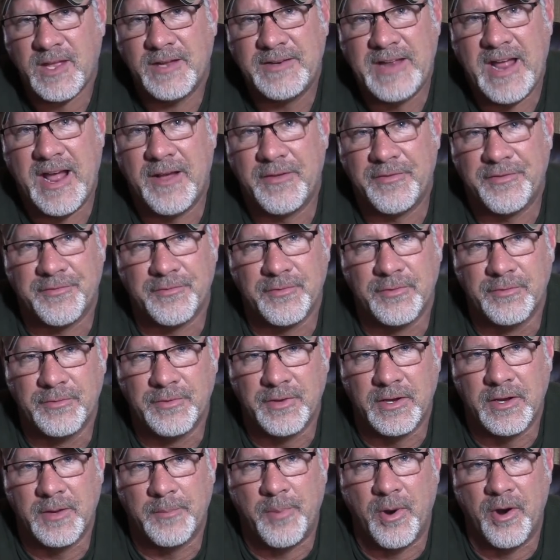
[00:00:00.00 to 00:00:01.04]
down
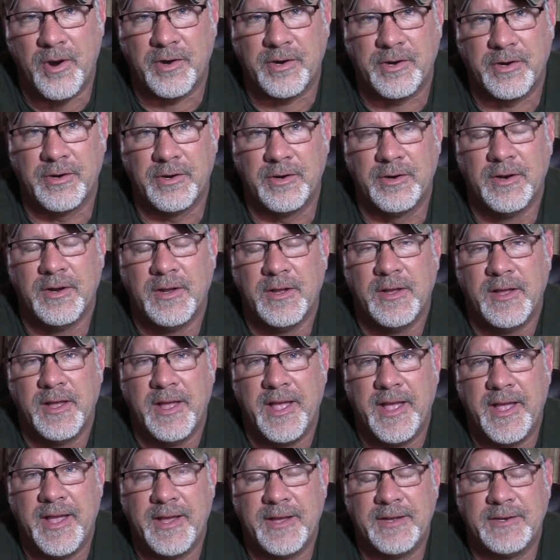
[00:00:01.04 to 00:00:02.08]
through the Parker
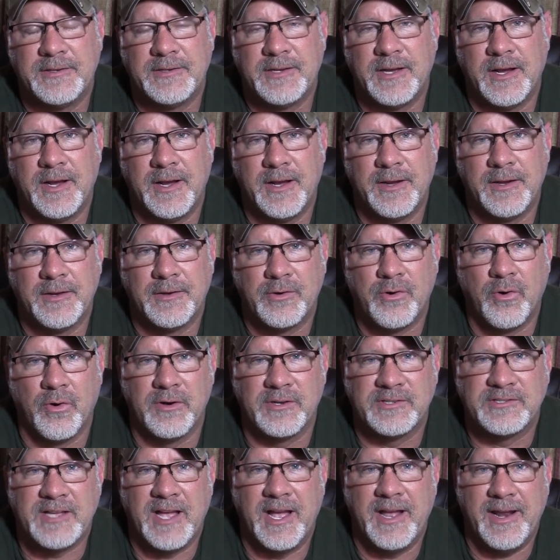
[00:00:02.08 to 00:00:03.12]
and
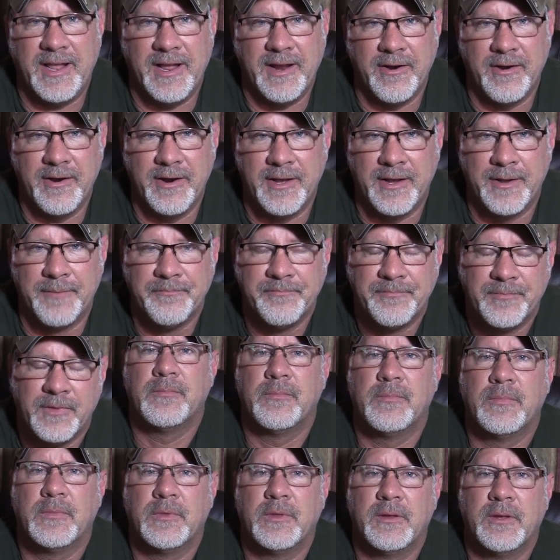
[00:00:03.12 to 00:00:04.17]
Court Site area.
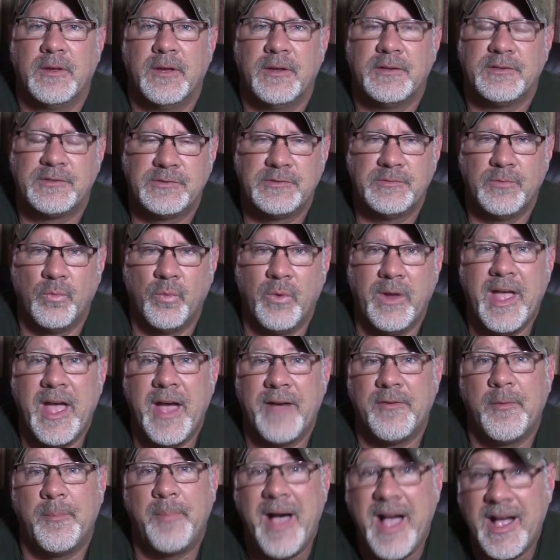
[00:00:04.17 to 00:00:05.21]
We
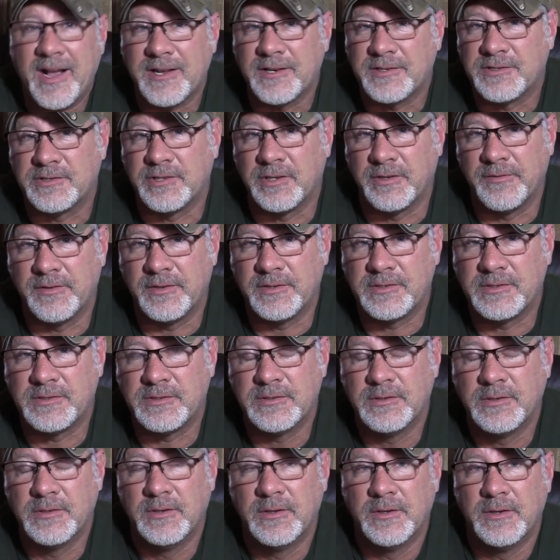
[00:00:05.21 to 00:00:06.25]
have a package
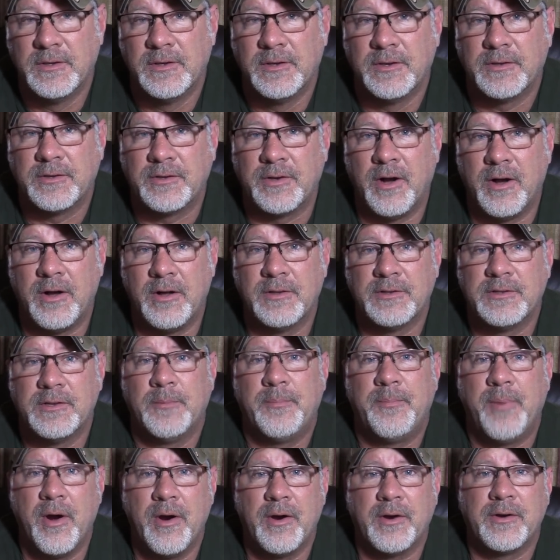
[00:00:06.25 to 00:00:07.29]
service
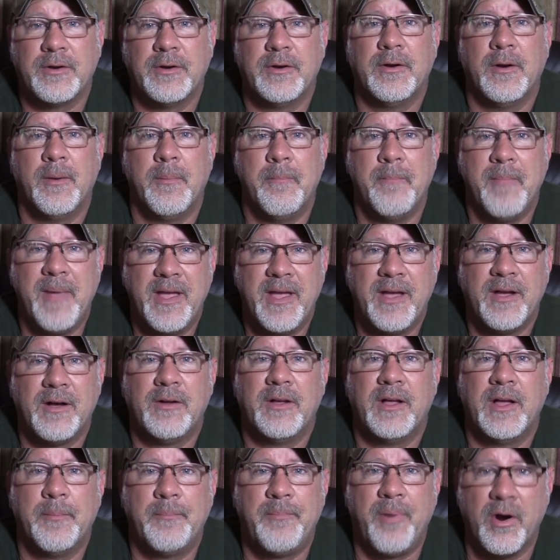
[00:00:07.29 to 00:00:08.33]
called Parker
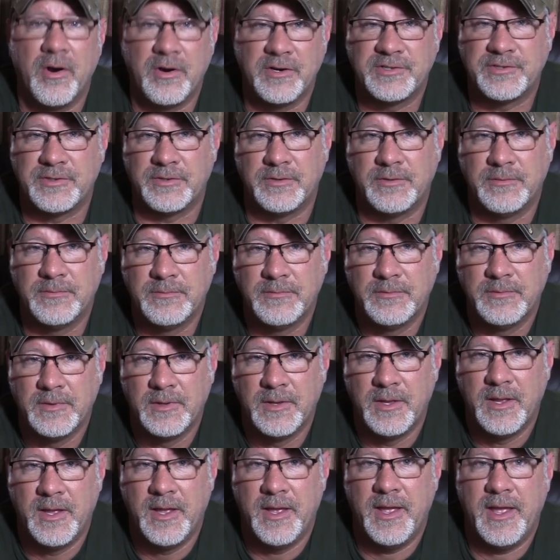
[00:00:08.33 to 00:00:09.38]
Mail and Parcel,
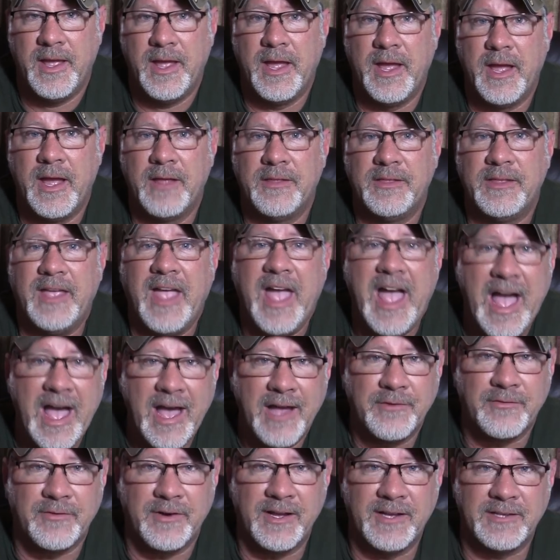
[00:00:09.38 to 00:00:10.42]
and the
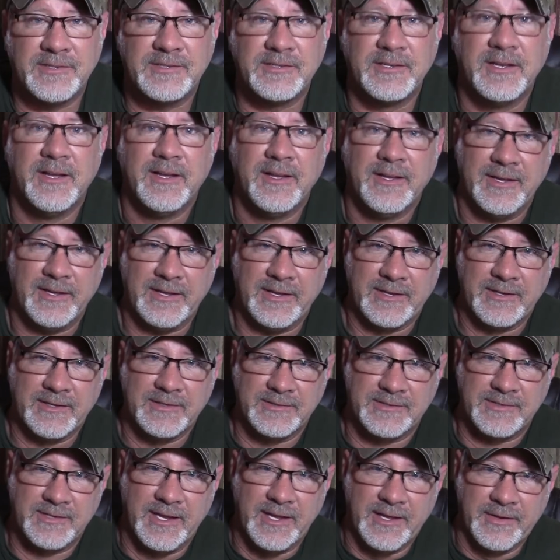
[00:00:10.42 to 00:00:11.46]
address
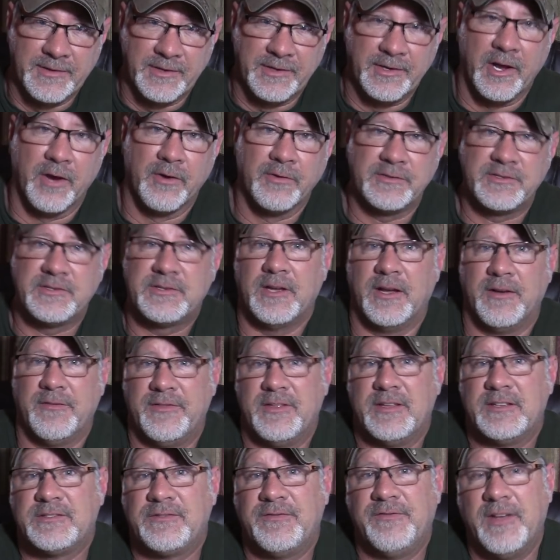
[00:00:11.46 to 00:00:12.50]
is in the notes of
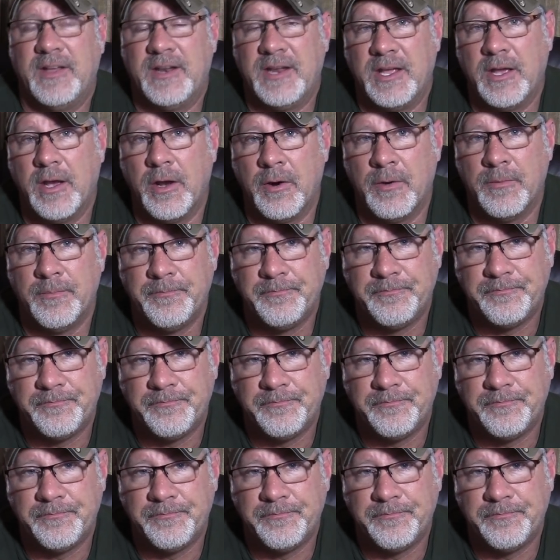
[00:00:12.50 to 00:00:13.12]
this video.